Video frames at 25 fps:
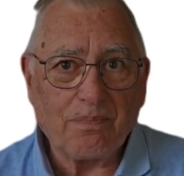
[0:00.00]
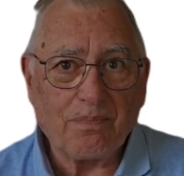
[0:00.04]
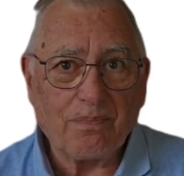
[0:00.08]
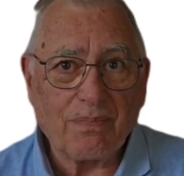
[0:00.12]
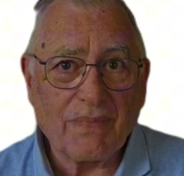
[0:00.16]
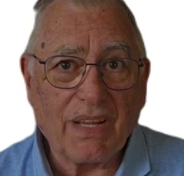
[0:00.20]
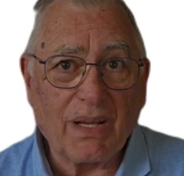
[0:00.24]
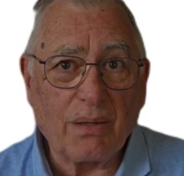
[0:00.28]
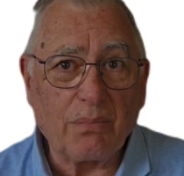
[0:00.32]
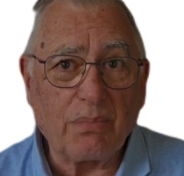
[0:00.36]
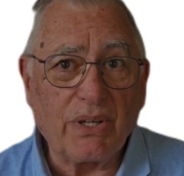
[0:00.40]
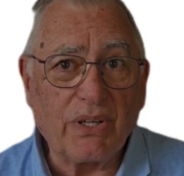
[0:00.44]

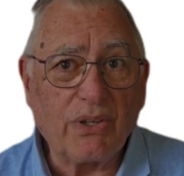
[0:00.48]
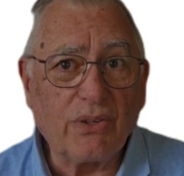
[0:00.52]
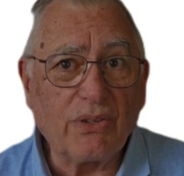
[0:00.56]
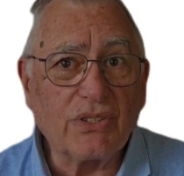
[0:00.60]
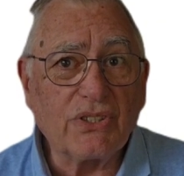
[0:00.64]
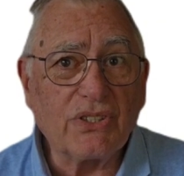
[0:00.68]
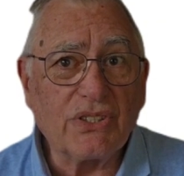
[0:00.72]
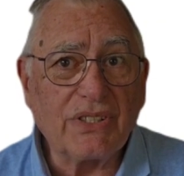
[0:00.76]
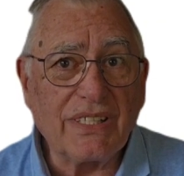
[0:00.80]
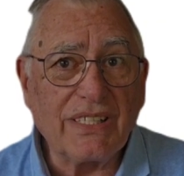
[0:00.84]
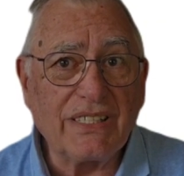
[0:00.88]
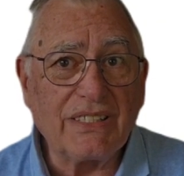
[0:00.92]
And
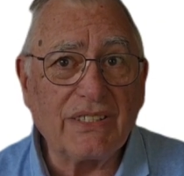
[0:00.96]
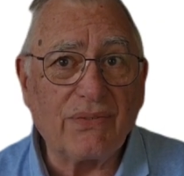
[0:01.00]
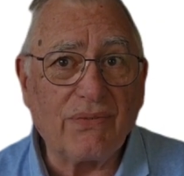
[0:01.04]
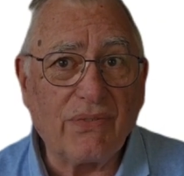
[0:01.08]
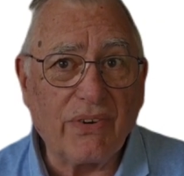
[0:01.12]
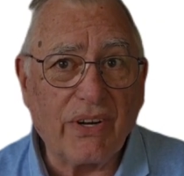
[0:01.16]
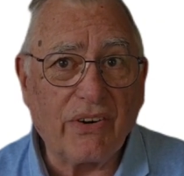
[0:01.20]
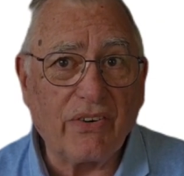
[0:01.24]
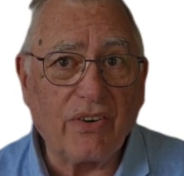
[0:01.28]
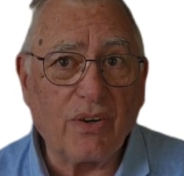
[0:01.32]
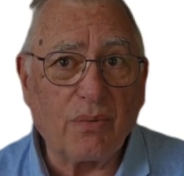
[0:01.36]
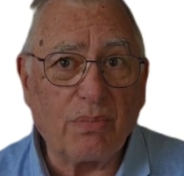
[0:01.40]
because these
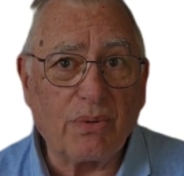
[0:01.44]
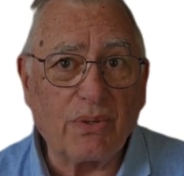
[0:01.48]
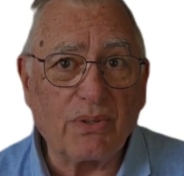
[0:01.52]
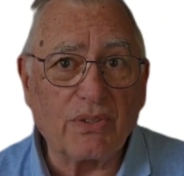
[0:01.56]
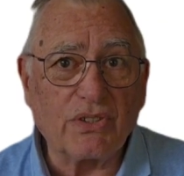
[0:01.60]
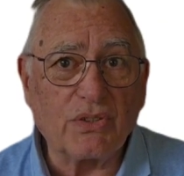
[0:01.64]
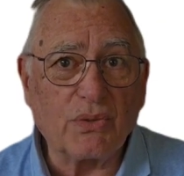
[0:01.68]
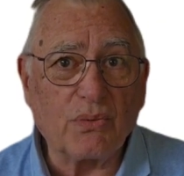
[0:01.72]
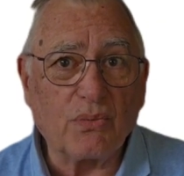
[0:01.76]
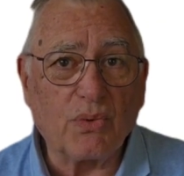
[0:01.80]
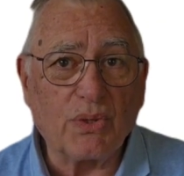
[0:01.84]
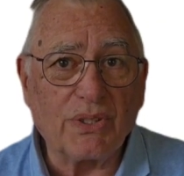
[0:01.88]

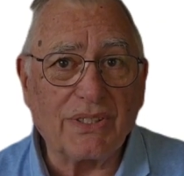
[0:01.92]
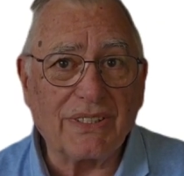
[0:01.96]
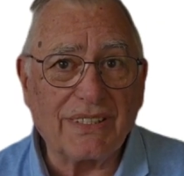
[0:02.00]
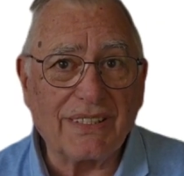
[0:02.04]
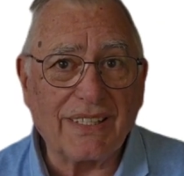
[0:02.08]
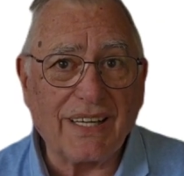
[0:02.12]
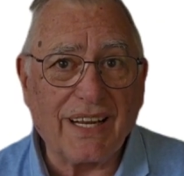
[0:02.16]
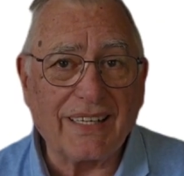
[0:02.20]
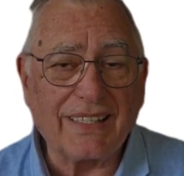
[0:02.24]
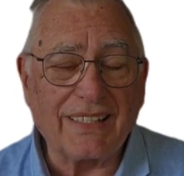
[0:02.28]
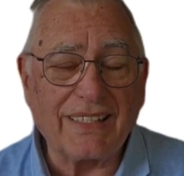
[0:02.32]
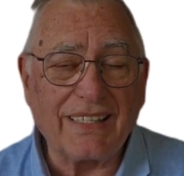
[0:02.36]
variables were
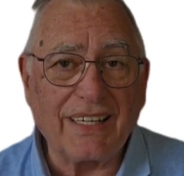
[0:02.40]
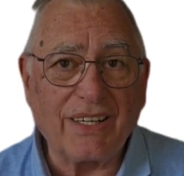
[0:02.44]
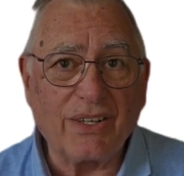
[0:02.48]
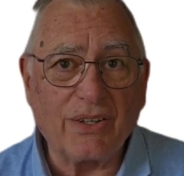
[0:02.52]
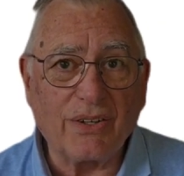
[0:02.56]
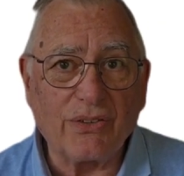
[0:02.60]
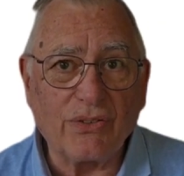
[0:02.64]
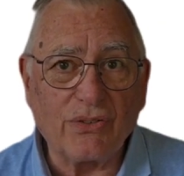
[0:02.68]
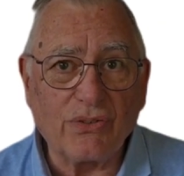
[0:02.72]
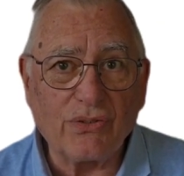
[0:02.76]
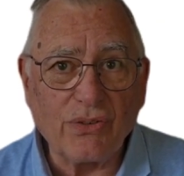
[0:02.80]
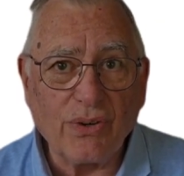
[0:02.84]
tightly
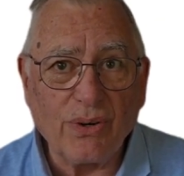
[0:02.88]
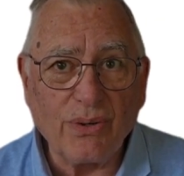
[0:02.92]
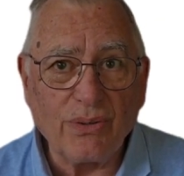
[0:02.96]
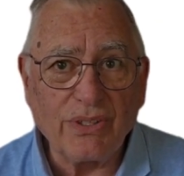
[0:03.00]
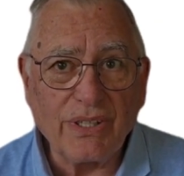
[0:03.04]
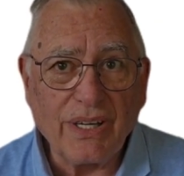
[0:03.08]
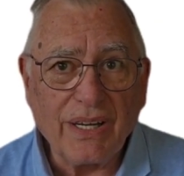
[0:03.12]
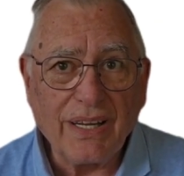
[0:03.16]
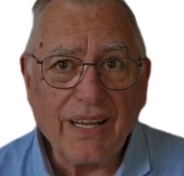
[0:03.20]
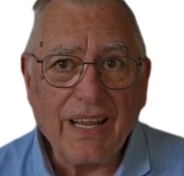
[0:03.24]
controlled,